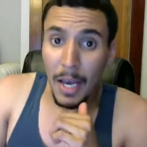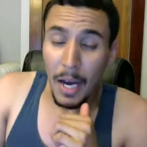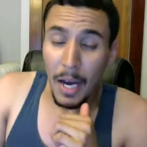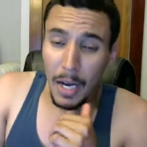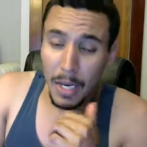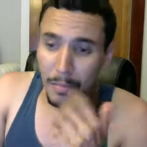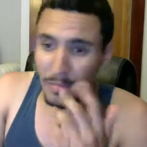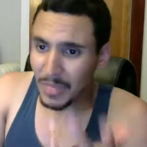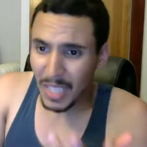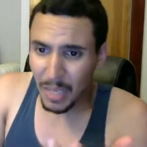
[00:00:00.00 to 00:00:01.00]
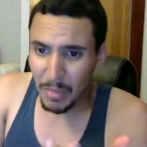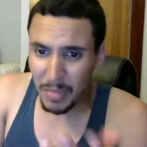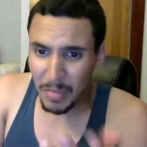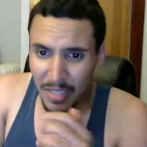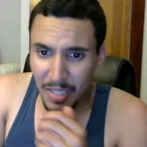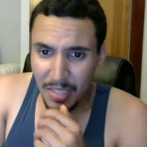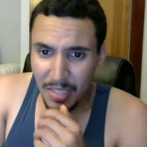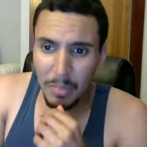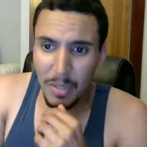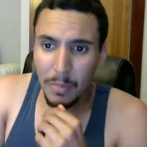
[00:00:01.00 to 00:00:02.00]
Common mistake
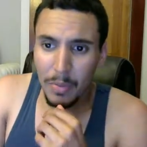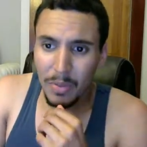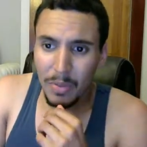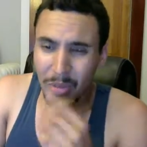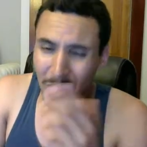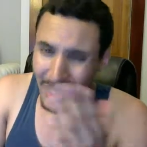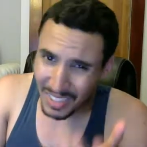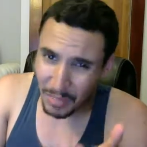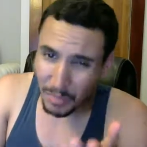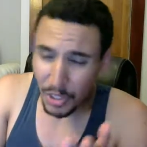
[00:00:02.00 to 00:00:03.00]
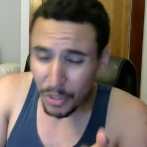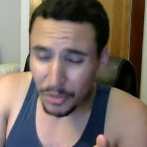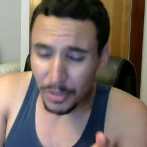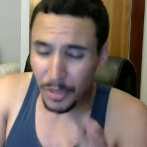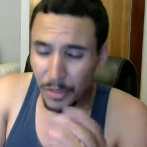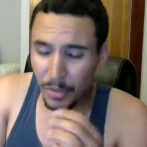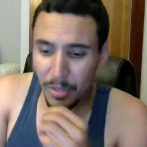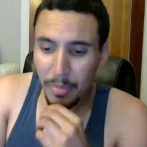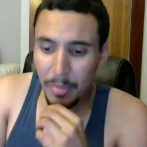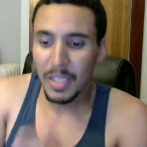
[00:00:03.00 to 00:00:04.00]
some people or some children do in
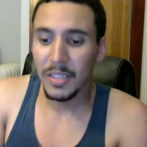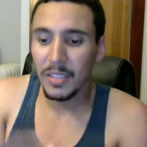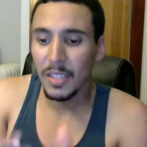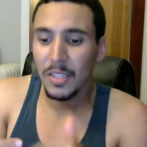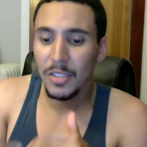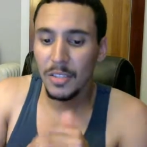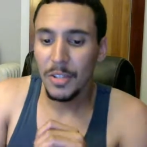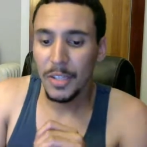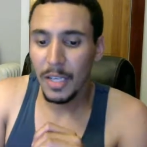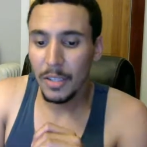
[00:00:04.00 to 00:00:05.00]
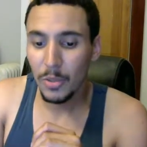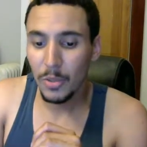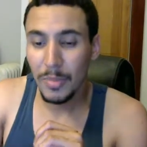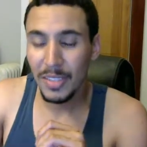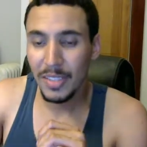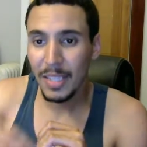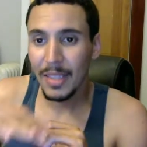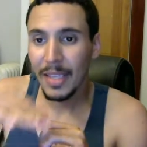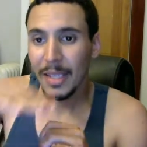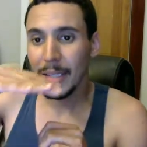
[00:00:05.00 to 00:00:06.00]
the beginning stages of learning how to swim is that
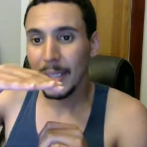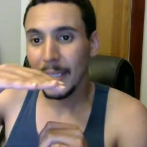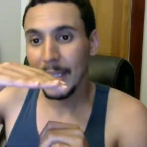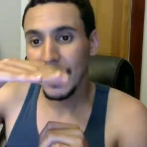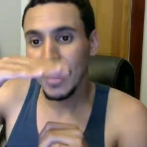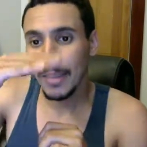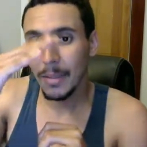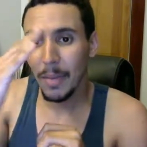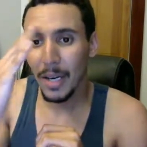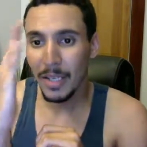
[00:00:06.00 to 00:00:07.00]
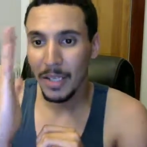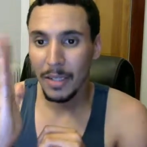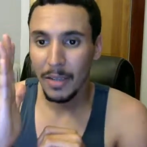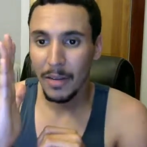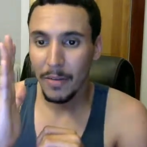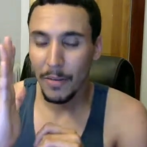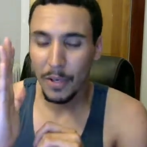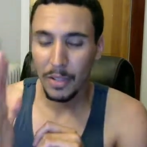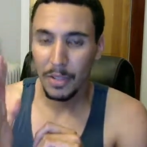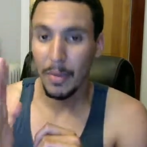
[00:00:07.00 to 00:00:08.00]
they get their body
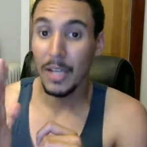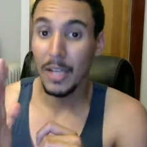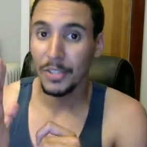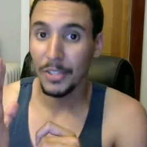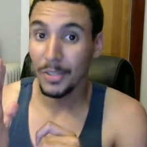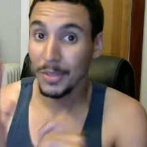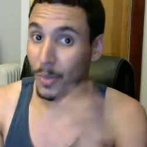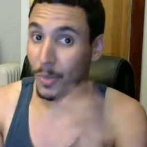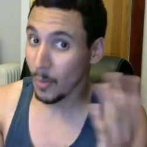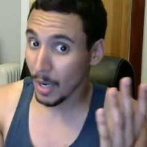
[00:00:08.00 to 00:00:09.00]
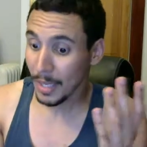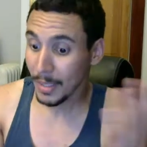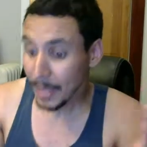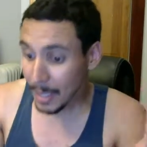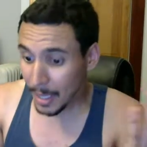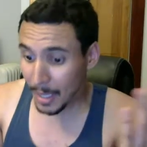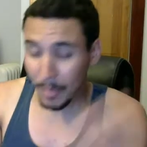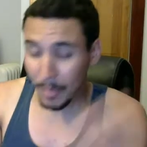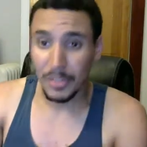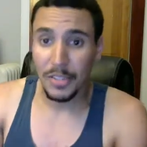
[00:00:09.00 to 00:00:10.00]
vertically postured. Why?
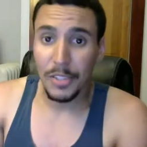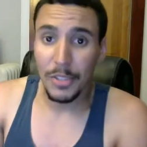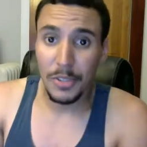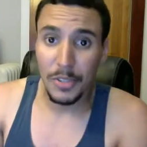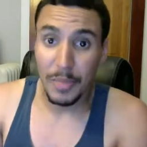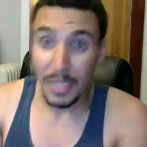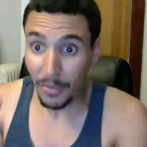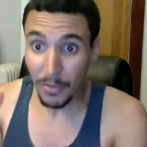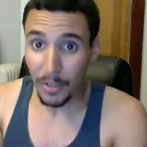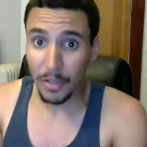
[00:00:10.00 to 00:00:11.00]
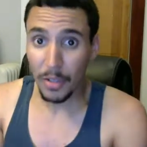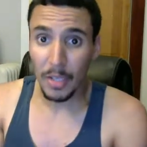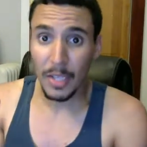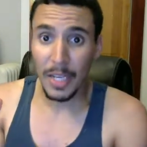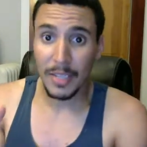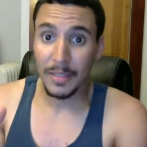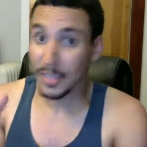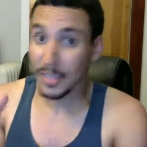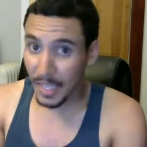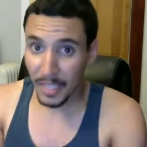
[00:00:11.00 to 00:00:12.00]
Because they're used to being vertical on land,
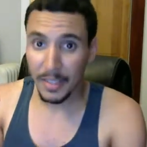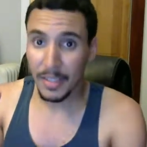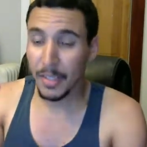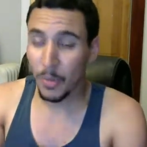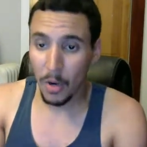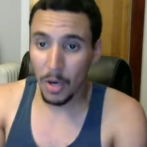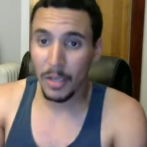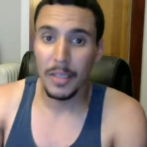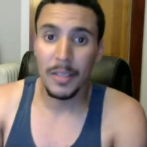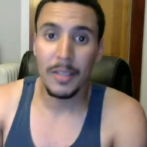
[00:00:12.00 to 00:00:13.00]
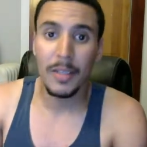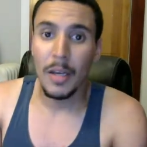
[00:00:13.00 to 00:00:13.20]
standing, walking.